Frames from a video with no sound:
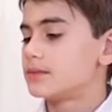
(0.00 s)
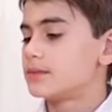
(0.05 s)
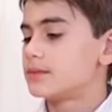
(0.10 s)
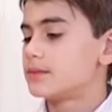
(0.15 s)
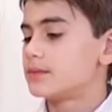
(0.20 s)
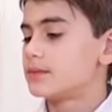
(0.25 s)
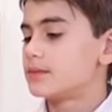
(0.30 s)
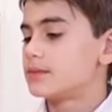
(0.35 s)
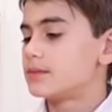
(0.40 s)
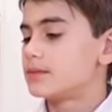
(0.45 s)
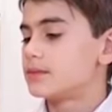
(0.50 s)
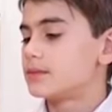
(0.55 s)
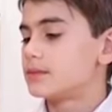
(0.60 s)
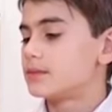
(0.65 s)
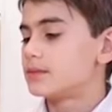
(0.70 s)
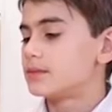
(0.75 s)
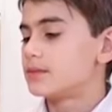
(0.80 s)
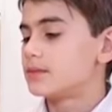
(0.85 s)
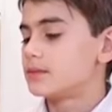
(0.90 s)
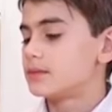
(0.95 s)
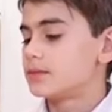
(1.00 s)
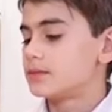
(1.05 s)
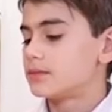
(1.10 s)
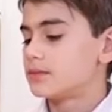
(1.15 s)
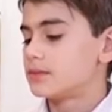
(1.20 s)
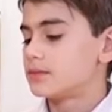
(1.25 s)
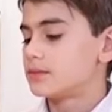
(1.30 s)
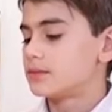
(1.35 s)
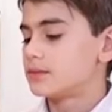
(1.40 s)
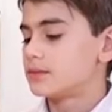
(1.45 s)

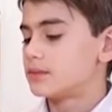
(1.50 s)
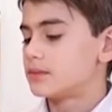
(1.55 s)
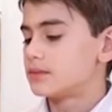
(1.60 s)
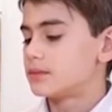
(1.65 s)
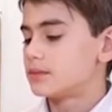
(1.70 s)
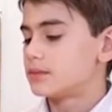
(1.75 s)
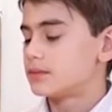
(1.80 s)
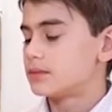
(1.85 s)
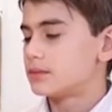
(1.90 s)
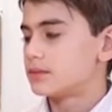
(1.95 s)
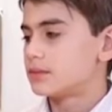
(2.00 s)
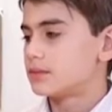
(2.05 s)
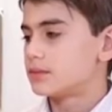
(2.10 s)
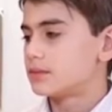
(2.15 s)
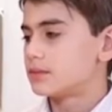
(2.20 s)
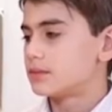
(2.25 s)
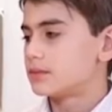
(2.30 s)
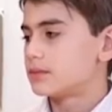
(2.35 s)
[no speech]